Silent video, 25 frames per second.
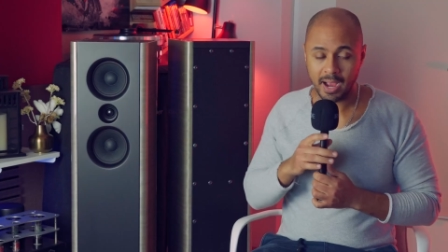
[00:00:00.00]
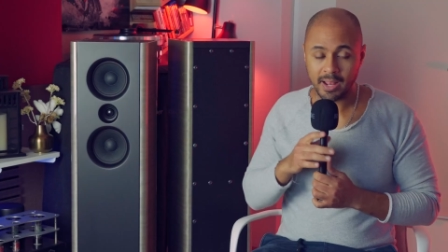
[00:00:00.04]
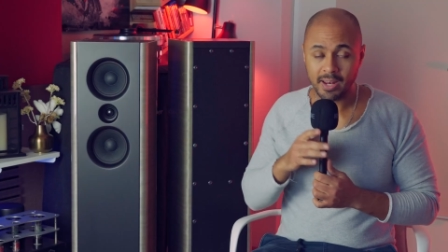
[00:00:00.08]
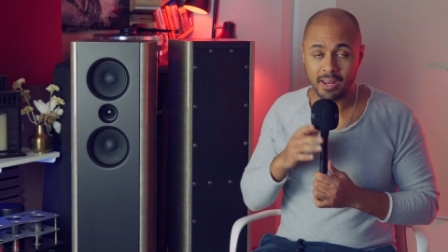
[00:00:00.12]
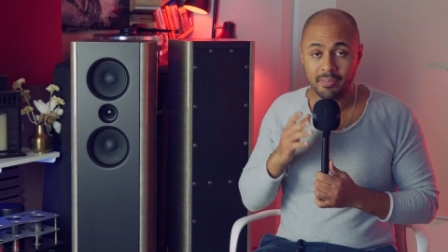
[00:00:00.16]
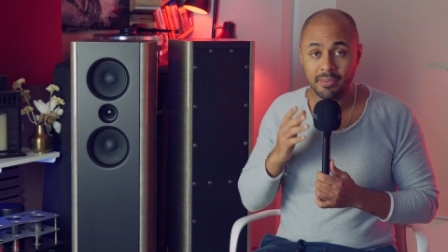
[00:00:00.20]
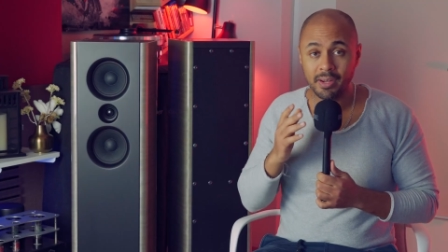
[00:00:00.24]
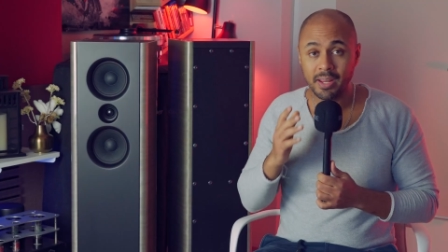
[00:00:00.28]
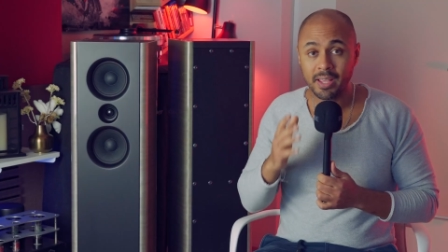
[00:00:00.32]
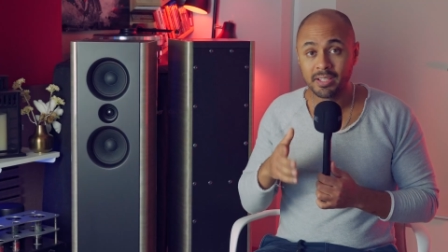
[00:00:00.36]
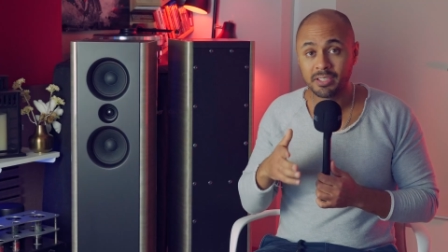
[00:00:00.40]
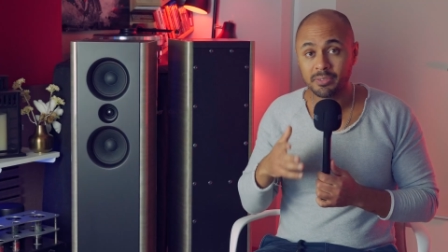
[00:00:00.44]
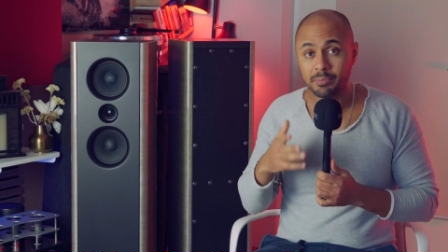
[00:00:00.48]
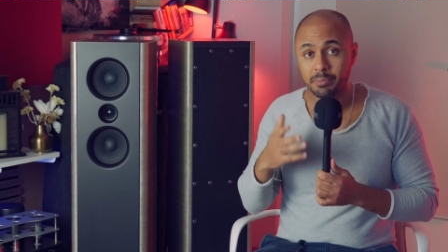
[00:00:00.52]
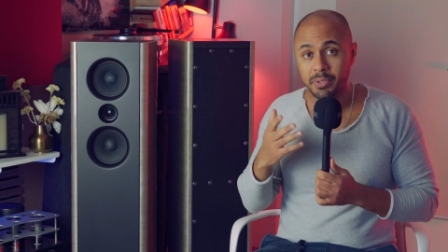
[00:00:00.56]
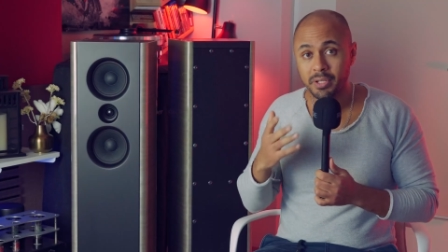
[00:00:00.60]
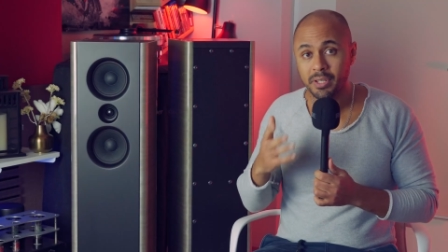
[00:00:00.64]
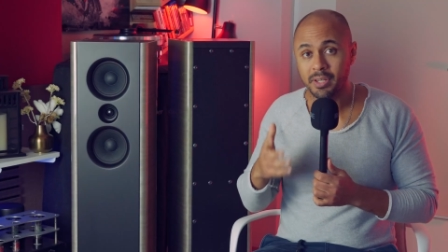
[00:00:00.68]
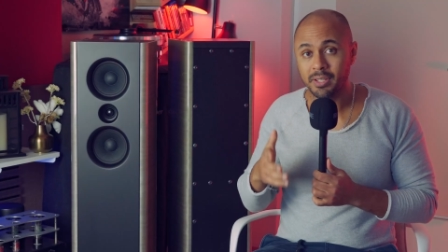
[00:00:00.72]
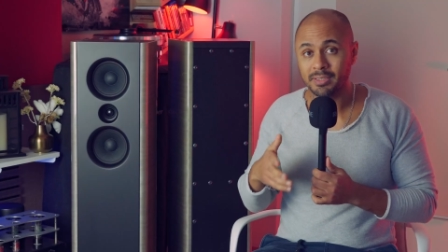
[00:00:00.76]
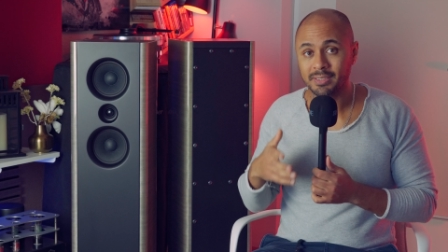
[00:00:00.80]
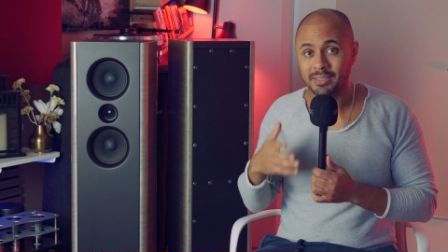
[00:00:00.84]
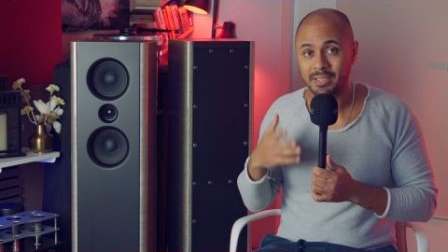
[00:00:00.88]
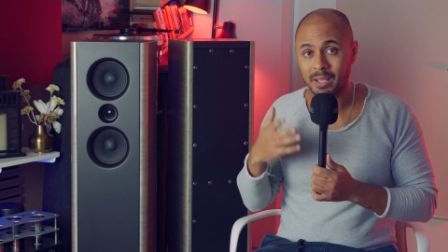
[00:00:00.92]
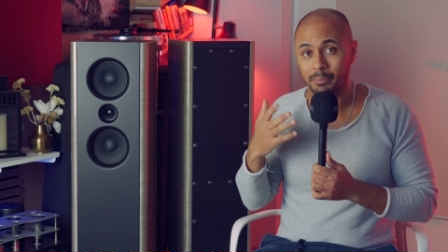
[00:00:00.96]
I never
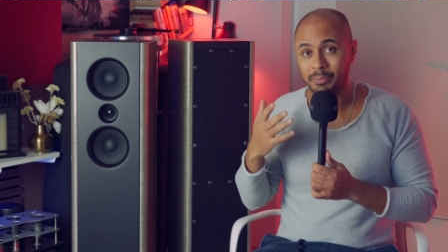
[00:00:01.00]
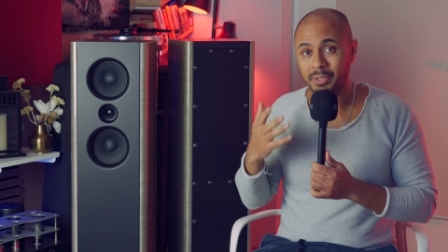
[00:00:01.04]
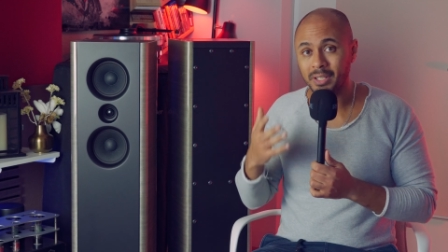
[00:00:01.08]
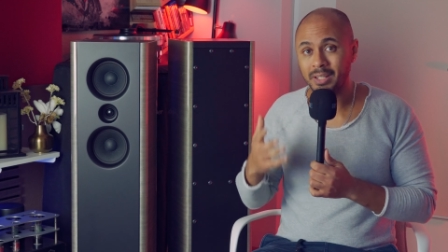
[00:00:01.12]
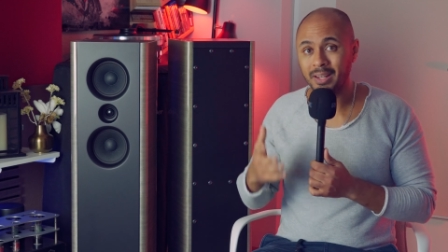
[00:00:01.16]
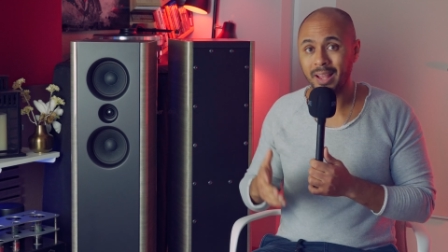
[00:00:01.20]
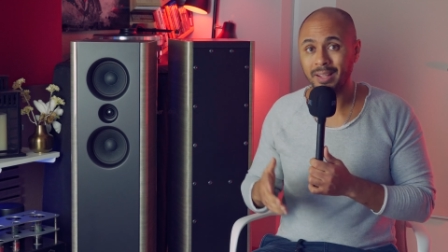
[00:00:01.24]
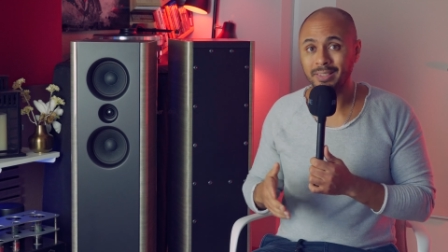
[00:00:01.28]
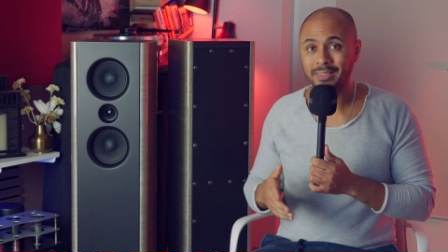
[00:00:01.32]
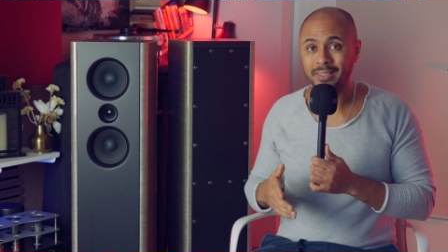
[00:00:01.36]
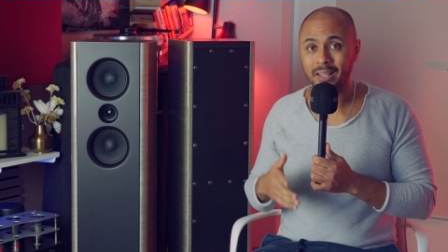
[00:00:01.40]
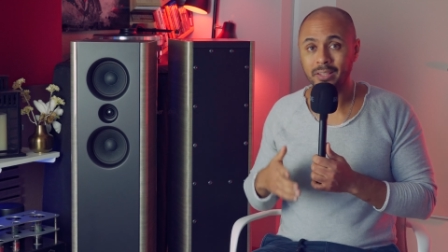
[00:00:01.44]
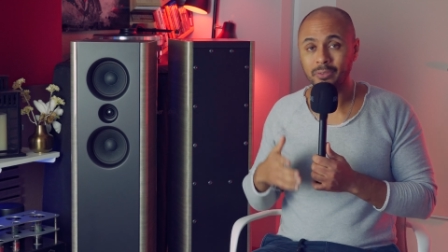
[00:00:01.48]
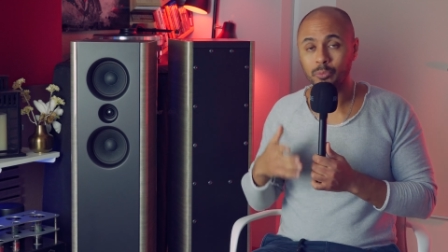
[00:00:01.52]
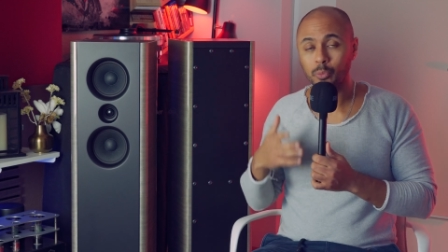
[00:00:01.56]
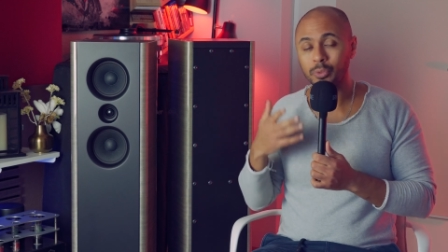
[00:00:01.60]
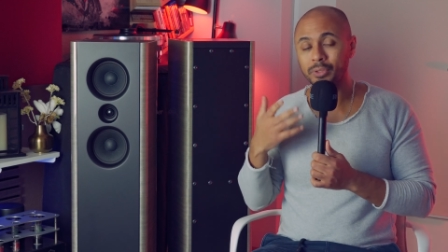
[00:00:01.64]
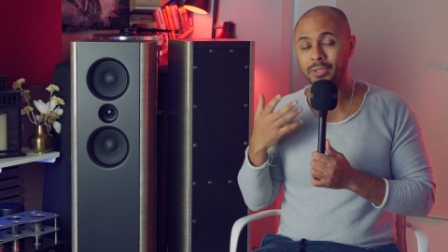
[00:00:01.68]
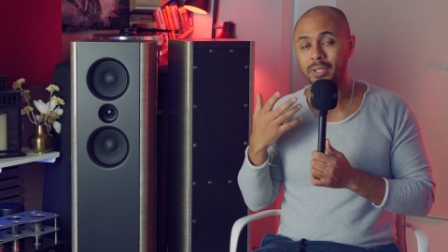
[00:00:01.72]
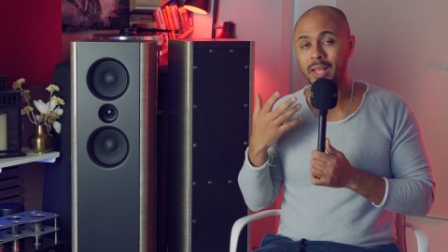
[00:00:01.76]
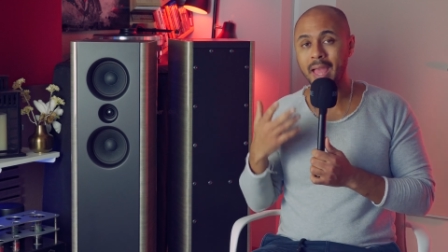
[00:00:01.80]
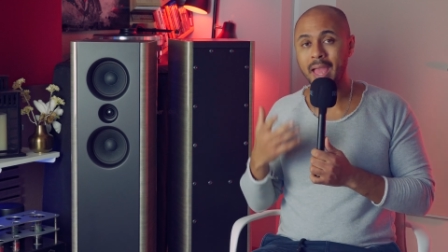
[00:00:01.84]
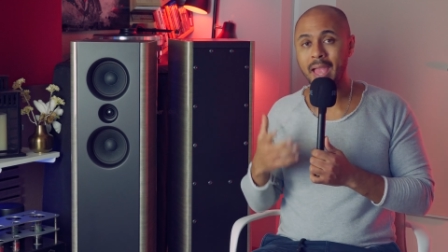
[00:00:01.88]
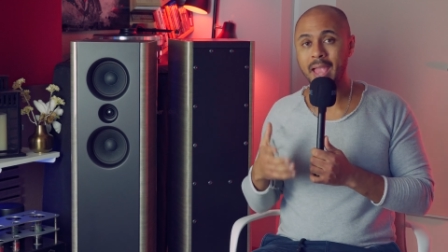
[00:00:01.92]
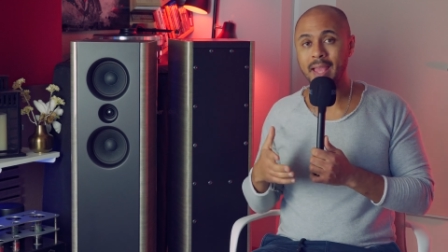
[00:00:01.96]
experienced something like that
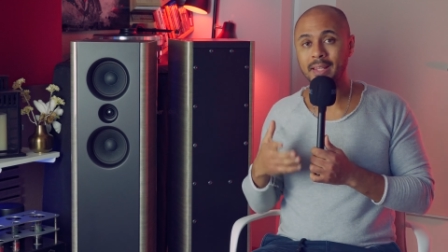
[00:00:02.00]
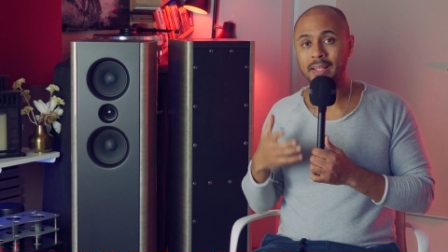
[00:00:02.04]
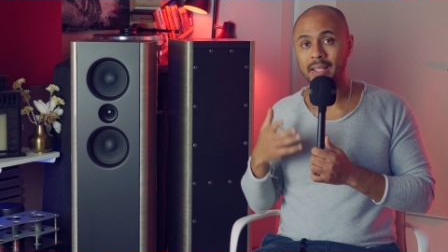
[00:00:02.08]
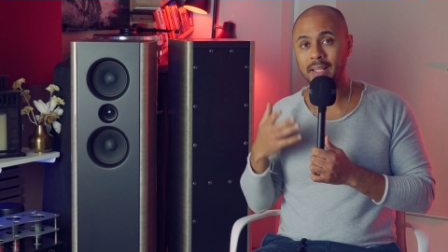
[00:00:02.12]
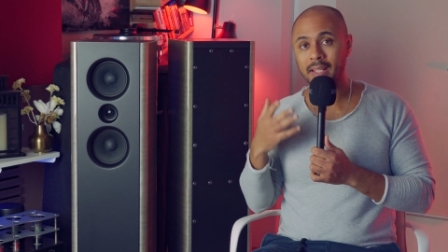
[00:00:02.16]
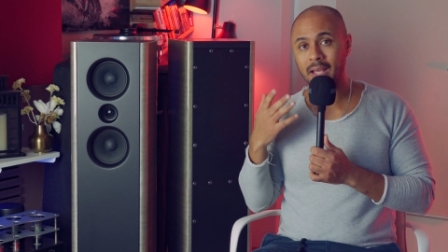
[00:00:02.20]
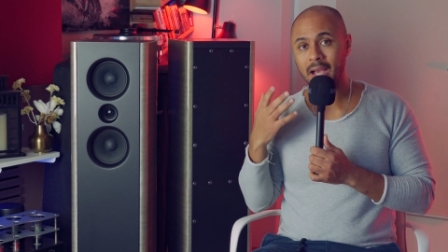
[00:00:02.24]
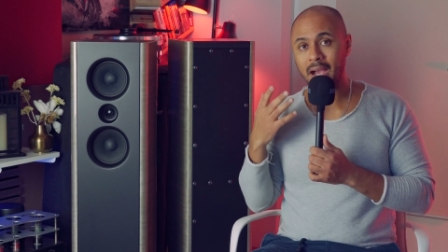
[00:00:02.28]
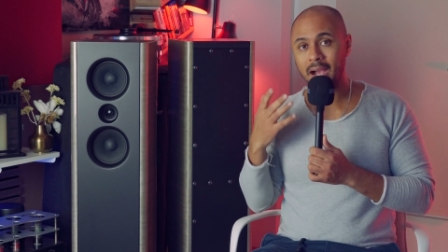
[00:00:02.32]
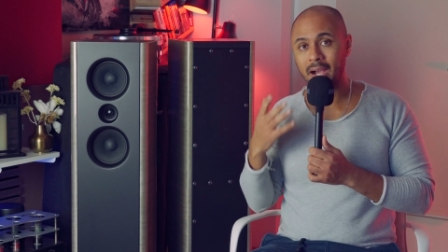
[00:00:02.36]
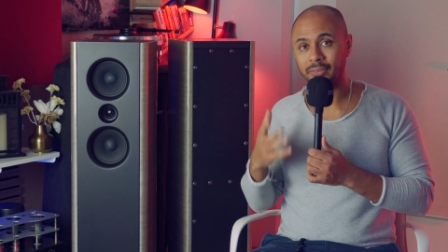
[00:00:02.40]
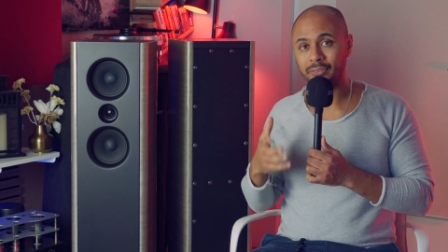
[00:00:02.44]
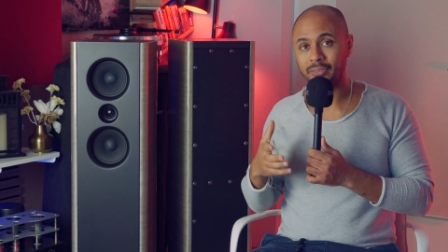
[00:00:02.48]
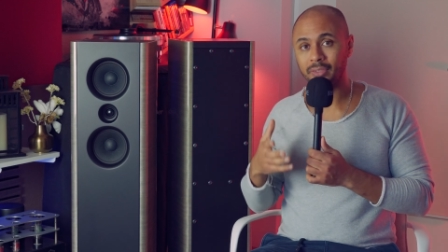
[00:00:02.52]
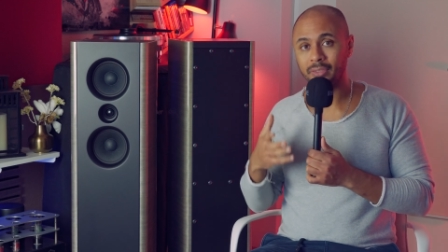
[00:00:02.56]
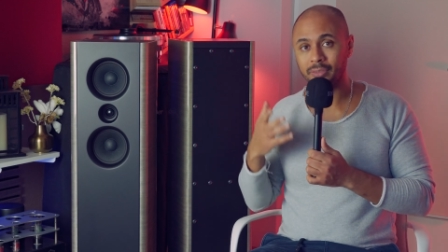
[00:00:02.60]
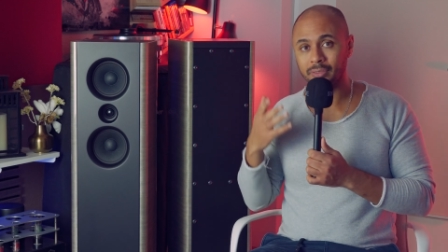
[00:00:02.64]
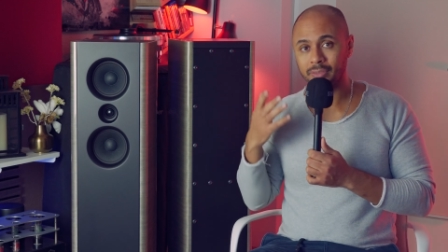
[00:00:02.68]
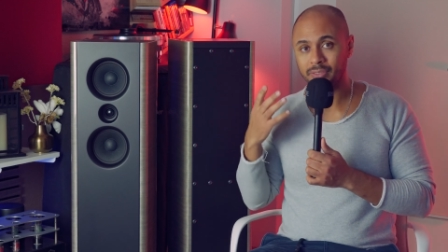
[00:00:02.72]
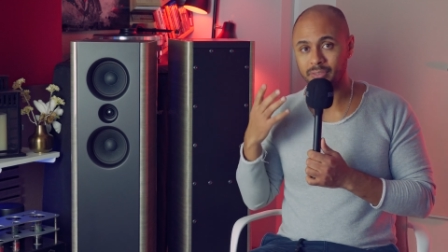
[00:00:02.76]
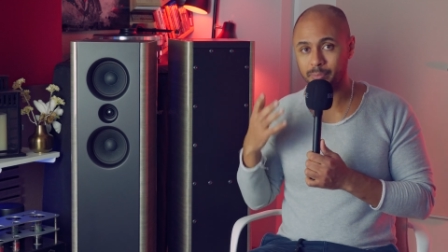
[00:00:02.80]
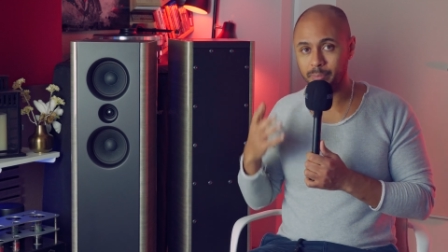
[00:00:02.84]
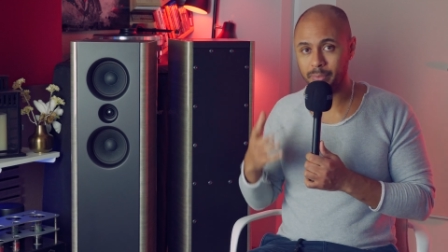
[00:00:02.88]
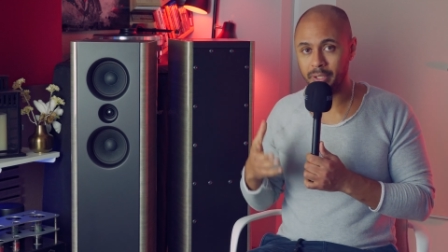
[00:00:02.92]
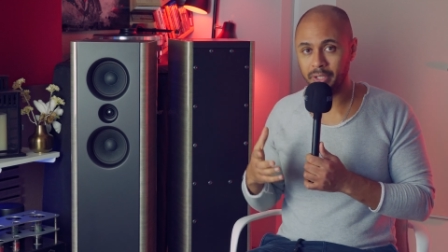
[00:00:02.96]
with any other
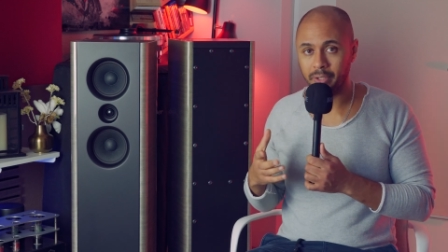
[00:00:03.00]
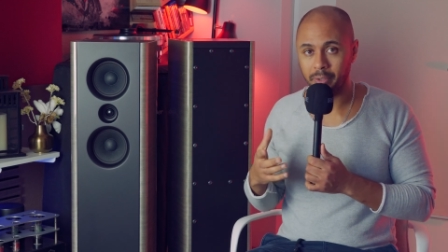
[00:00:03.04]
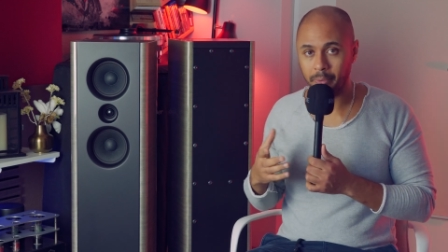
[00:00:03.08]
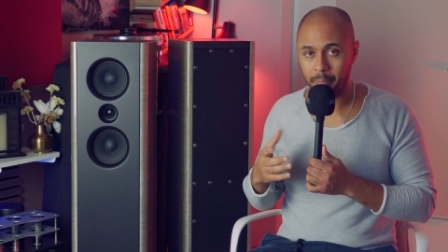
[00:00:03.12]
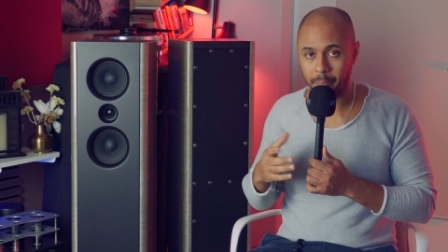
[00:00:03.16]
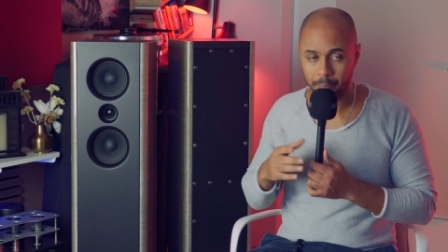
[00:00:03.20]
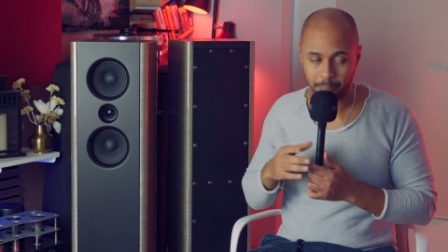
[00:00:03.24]
speaker.